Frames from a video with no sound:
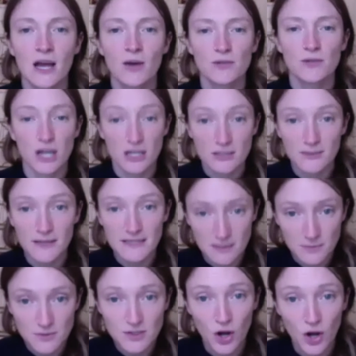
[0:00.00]
we talked about
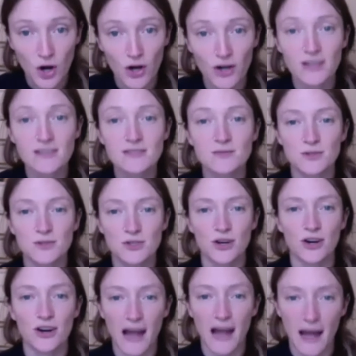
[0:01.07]
samskaras, which are
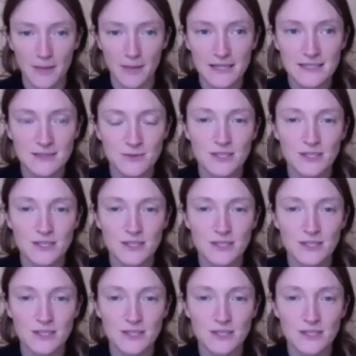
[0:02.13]
our habits.